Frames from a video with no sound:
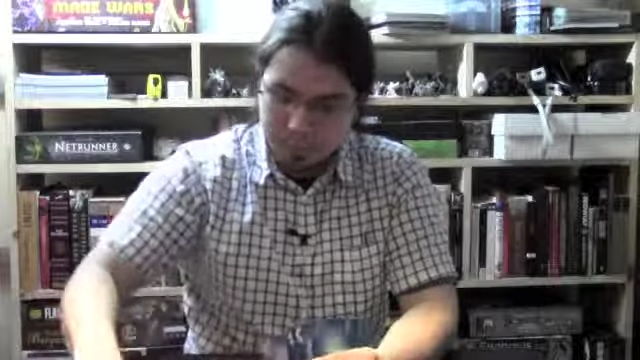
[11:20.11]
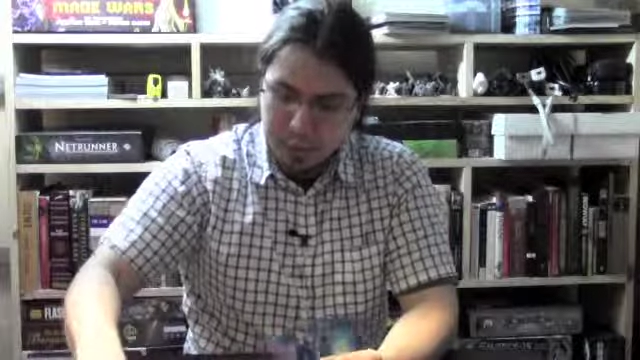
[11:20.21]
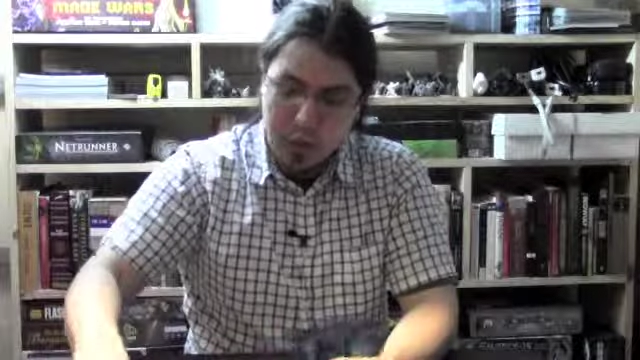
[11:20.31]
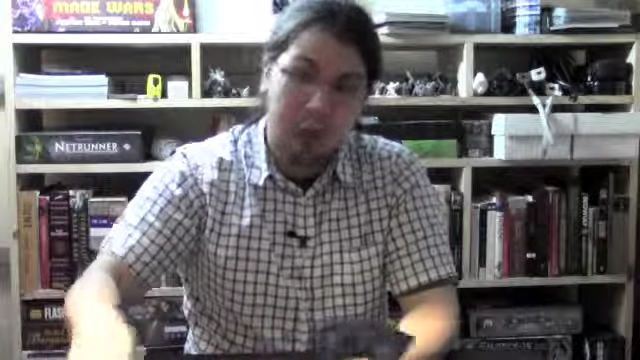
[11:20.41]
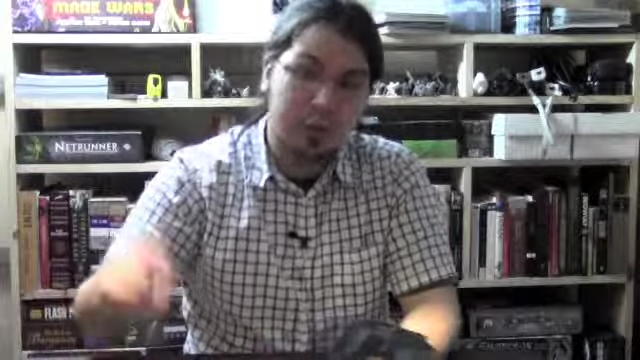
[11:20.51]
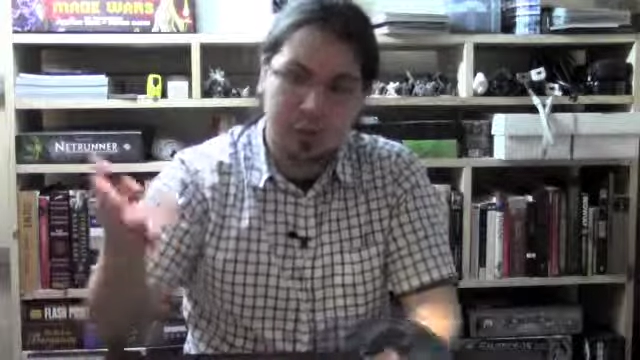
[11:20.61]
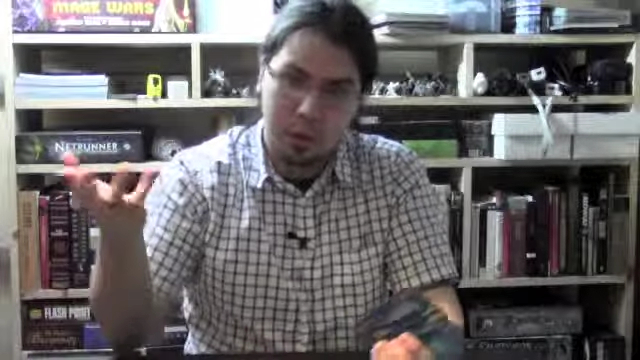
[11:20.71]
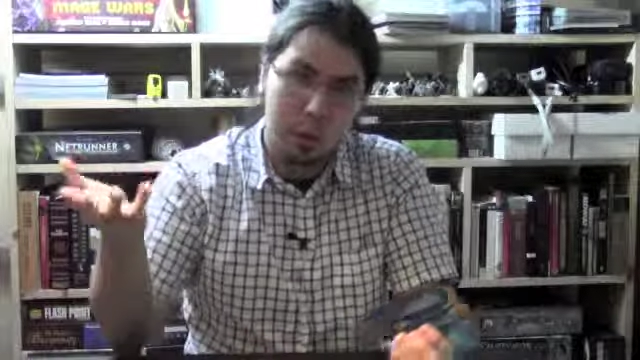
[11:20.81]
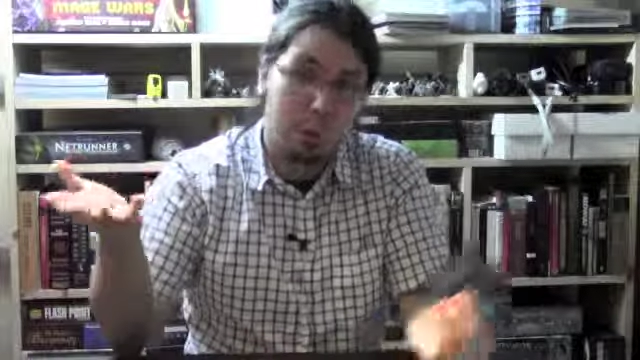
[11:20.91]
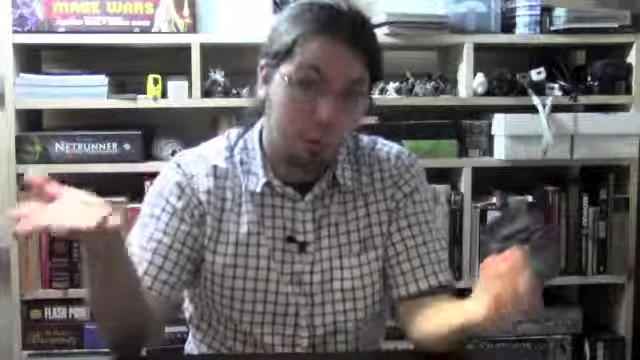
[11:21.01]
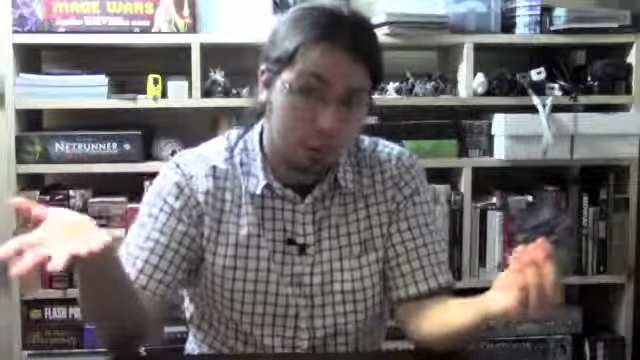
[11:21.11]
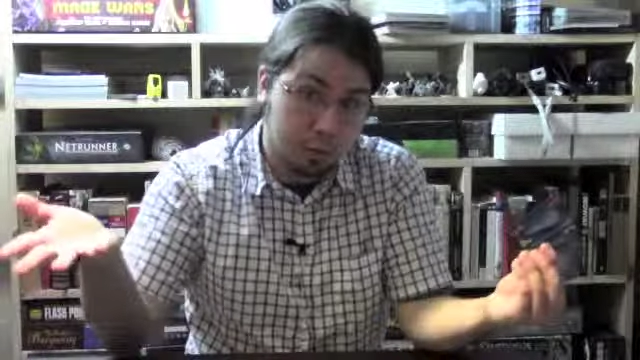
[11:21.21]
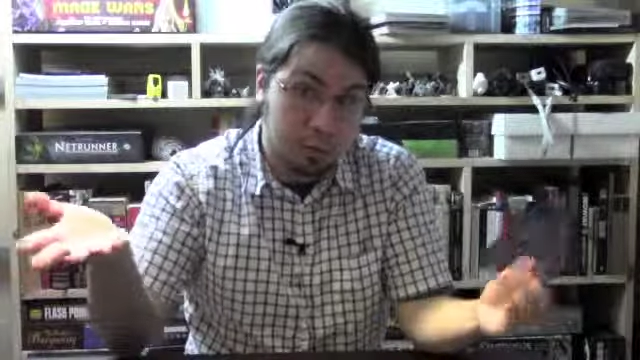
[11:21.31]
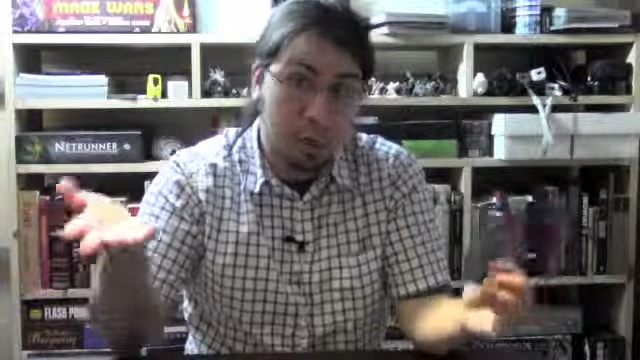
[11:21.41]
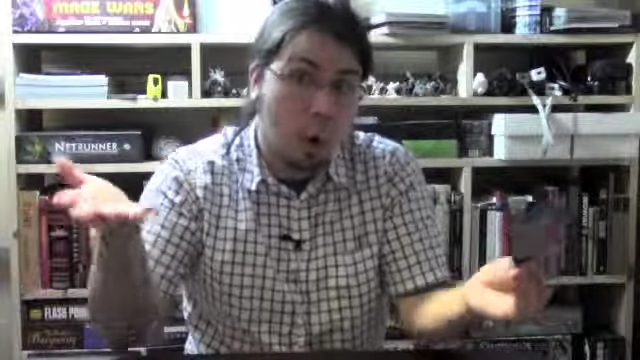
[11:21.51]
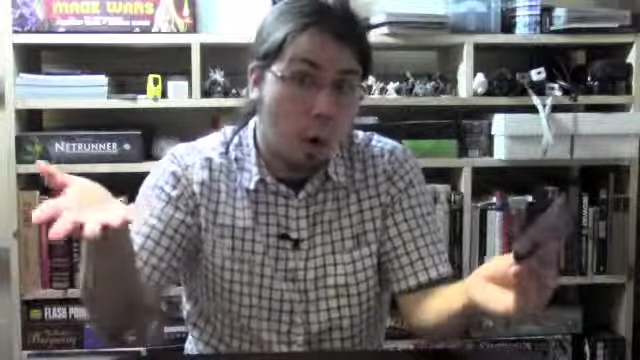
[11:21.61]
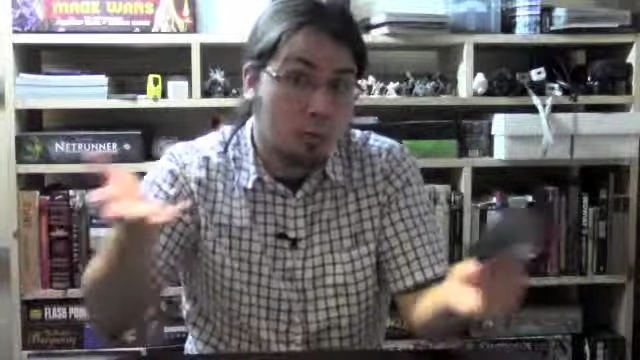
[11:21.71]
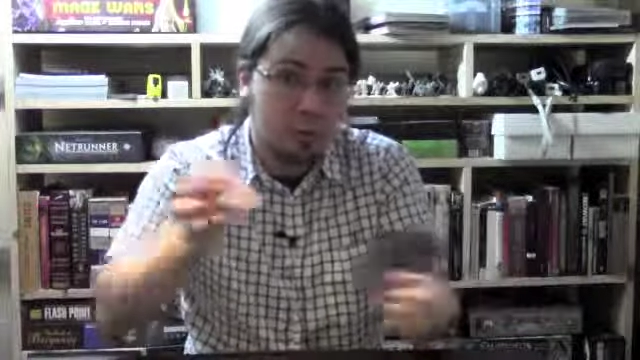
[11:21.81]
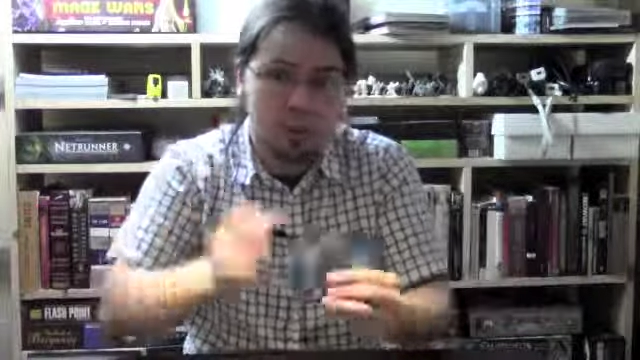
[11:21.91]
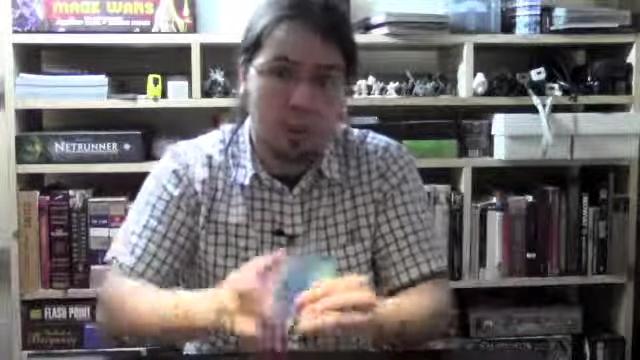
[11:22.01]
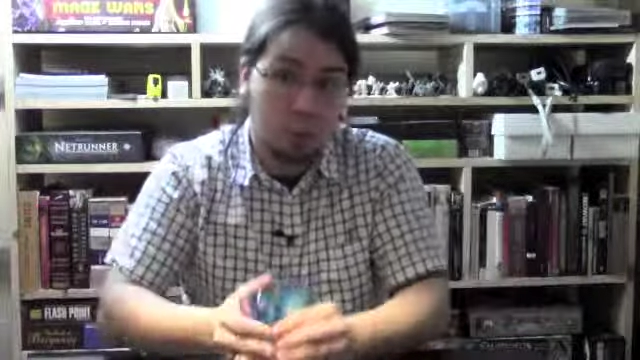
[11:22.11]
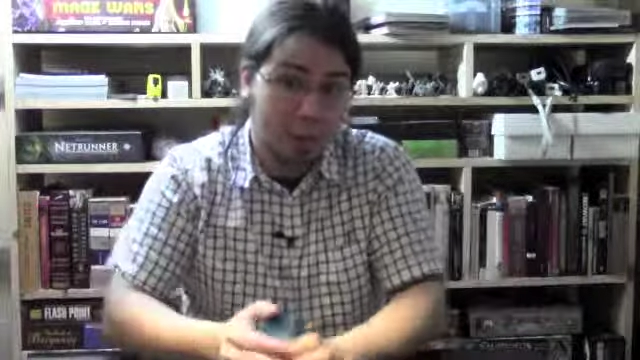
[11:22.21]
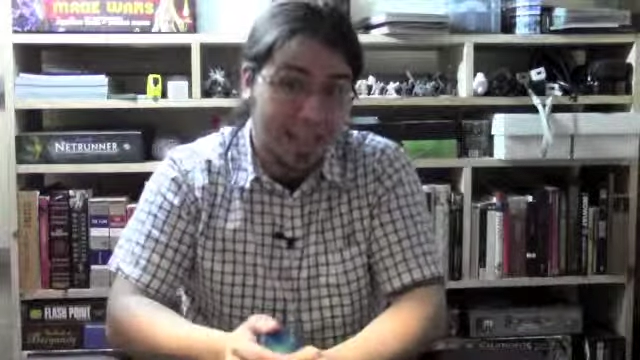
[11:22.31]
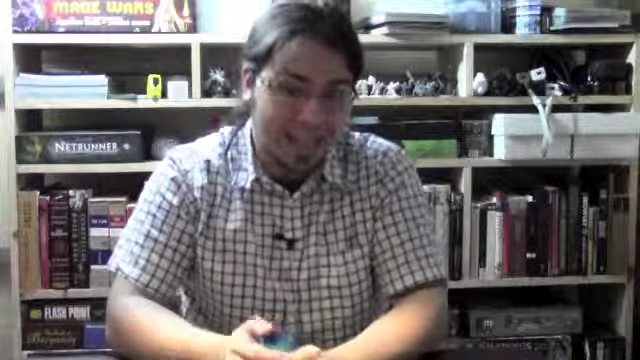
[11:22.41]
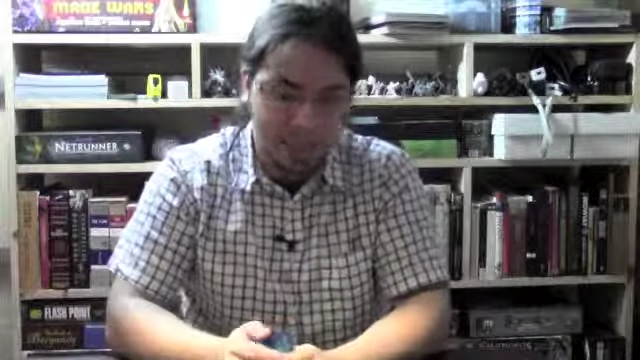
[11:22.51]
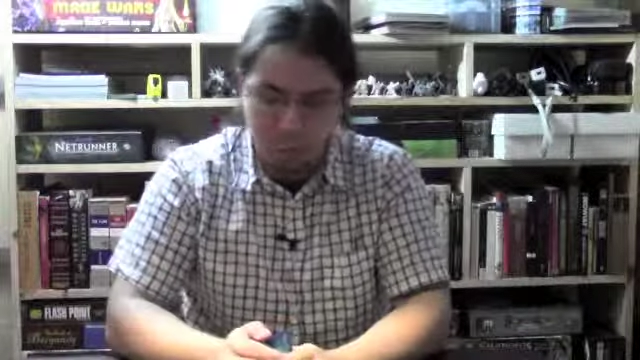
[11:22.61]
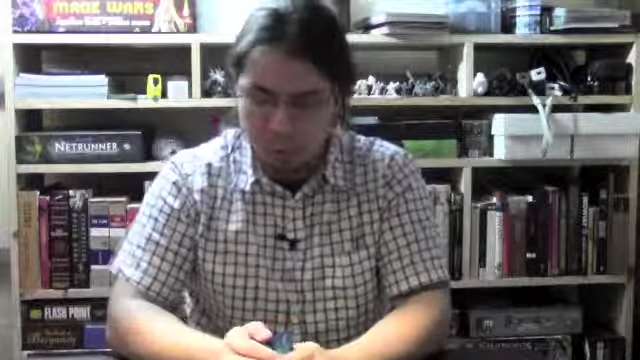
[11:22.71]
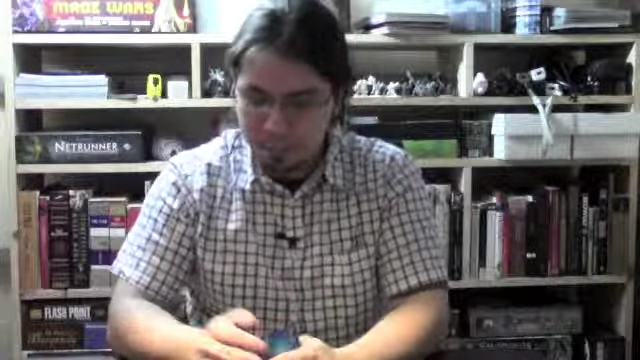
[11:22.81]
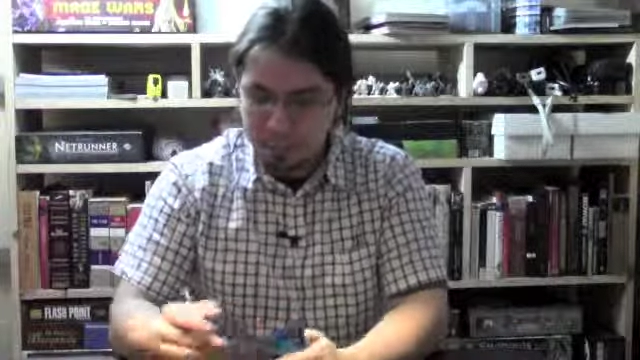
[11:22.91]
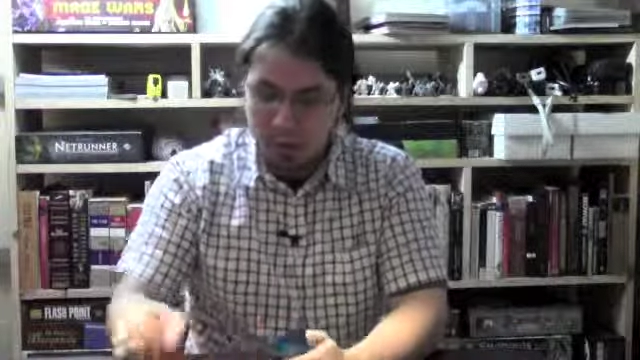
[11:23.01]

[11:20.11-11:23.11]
that you presumably, hopefully don't need anymore,